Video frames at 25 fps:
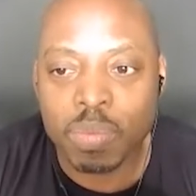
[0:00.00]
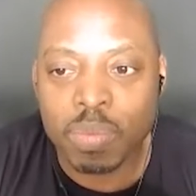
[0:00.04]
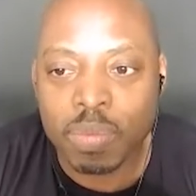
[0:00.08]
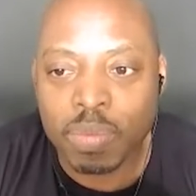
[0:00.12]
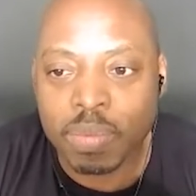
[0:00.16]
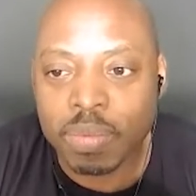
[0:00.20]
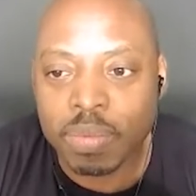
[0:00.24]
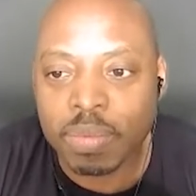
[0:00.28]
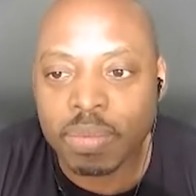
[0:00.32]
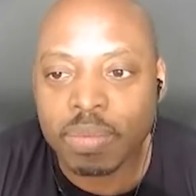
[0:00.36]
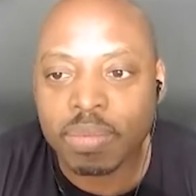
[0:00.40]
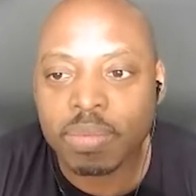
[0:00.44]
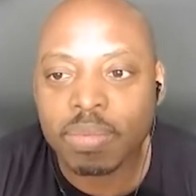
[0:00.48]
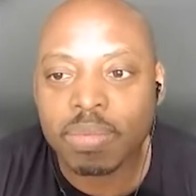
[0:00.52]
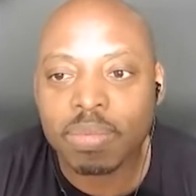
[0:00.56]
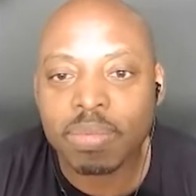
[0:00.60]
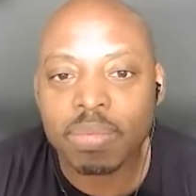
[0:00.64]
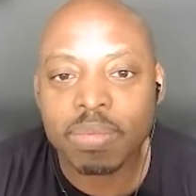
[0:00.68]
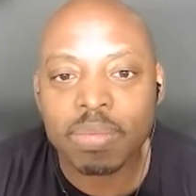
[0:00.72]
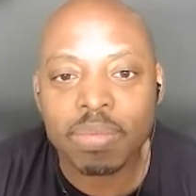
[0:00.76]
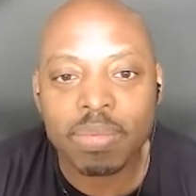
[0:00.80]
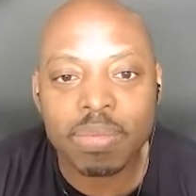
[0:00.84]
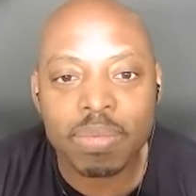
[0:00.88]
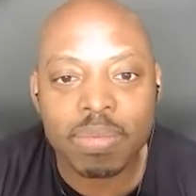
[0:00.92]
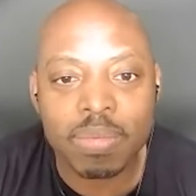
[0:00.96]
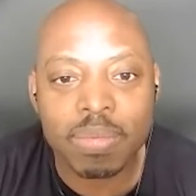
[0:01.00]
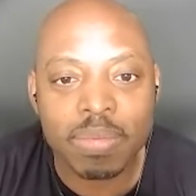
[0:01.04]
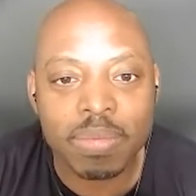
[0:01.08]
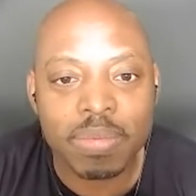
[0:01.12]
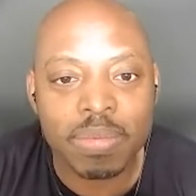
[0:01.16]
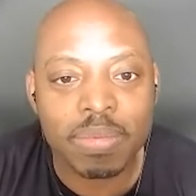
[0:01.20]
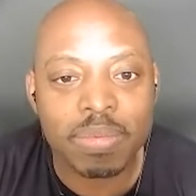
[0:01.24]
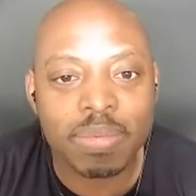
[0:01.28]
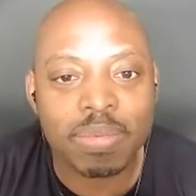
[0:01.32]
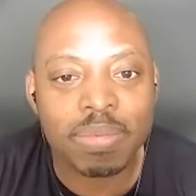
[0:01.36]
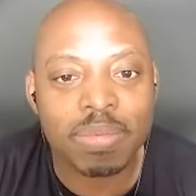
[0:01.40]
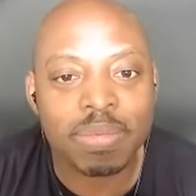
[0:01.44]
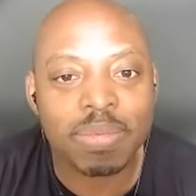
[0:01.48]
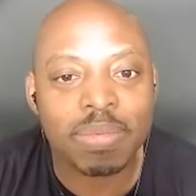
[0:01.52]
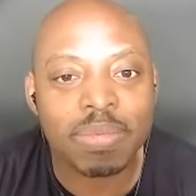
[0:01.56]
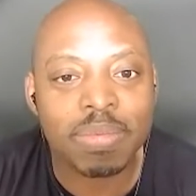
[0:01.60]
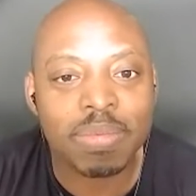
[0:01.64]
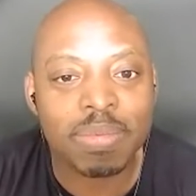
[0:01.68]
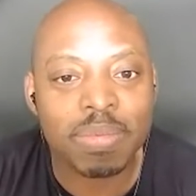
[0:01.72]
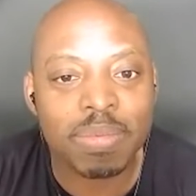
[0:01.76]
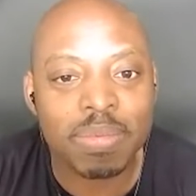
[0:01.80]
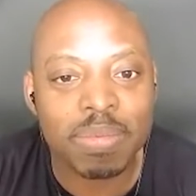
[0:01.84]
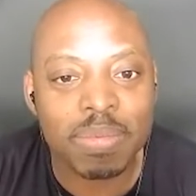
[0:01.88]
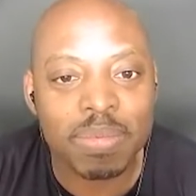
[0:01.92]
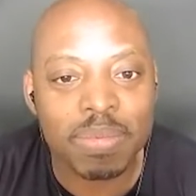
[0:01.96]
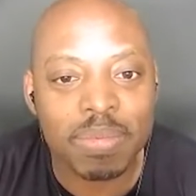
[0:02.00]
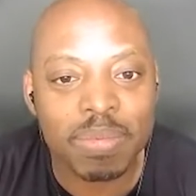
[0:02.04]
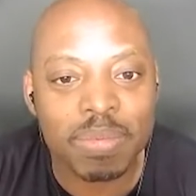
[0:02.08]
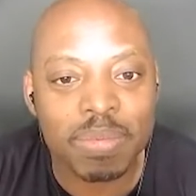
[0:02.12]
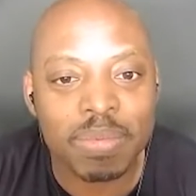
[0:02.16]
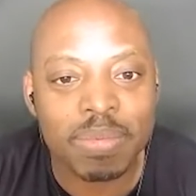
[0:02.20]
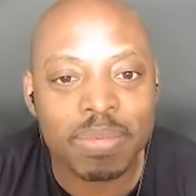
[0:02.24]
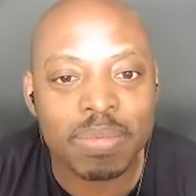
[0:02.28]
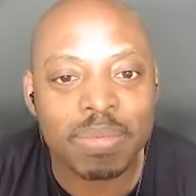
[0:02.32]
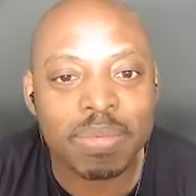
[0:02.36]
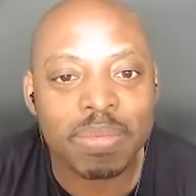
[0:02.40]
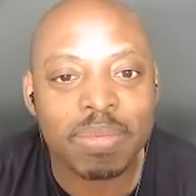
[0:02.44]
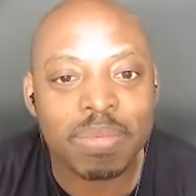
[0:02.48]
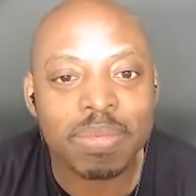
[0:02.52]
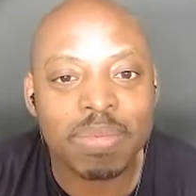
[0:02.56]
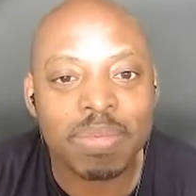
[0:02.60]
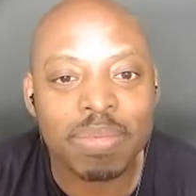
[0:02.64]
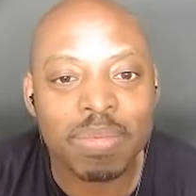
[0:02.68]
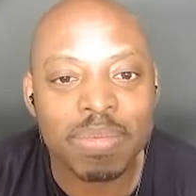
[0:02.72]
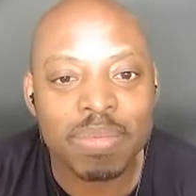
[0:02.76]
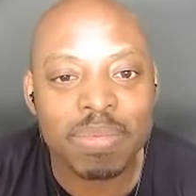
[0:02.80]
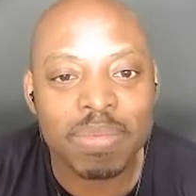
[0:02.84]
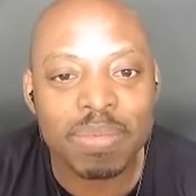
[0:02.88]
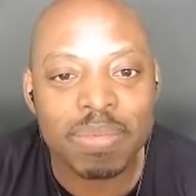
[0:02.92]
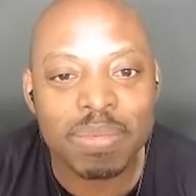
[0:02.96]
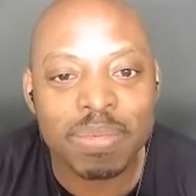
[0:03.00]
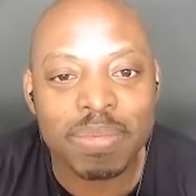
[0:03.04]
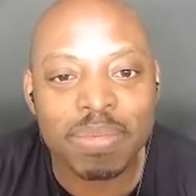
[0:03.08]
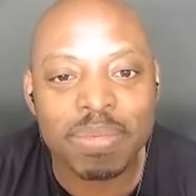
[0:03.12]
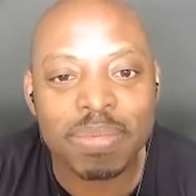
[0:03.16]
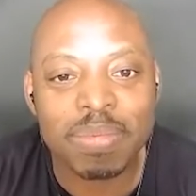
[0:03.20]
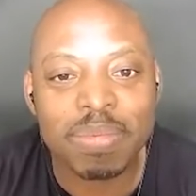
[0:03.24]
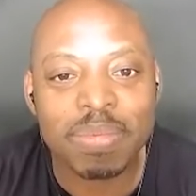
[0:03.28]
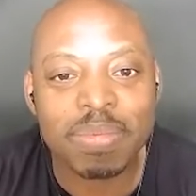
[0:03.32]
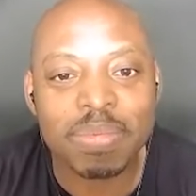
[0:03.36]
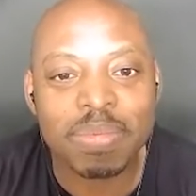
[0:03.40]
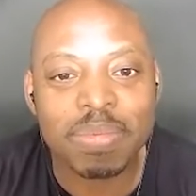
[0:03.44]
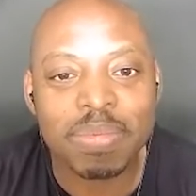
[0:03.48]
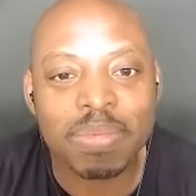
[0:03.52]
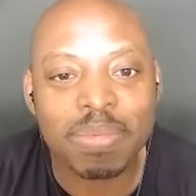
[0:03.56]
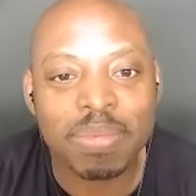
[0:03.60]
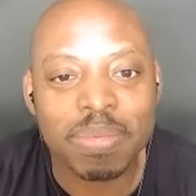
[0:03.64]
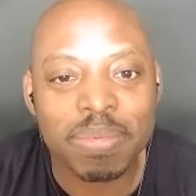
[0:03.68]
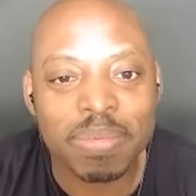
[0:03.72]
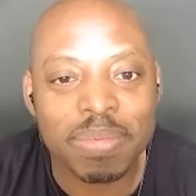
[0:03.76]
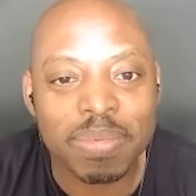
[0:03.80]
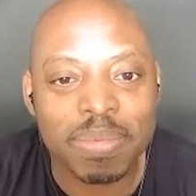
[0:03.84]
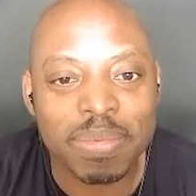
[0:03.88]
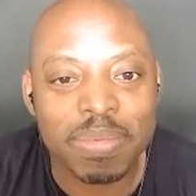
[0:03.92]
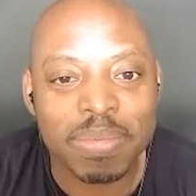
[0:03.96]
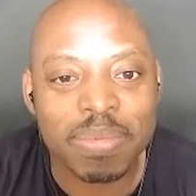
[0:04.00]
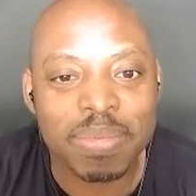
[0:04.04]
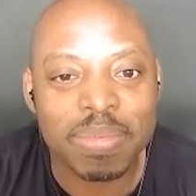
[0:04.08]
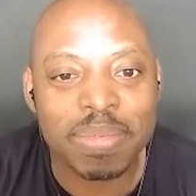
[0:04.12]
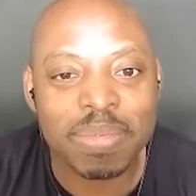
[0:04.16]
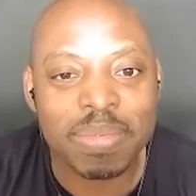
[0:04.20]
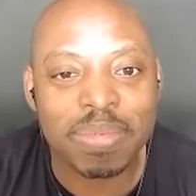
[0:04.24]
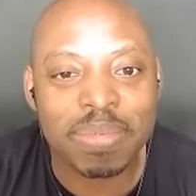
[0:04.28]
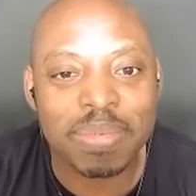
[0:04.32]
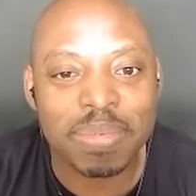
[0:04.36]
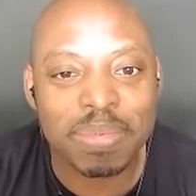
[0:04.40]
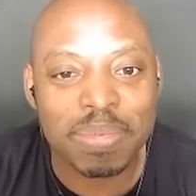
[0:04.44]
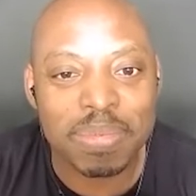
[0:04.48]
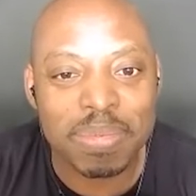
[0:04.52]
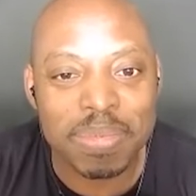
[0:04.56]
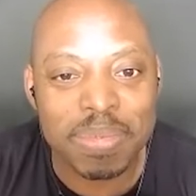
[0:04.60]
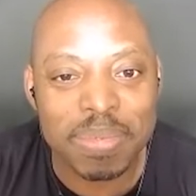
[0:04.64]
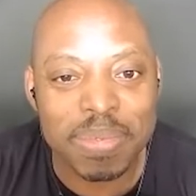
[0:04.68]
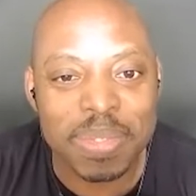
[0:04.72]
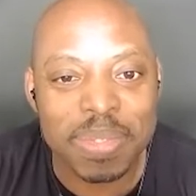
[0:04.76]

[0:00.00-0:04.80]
This person isn't speaking.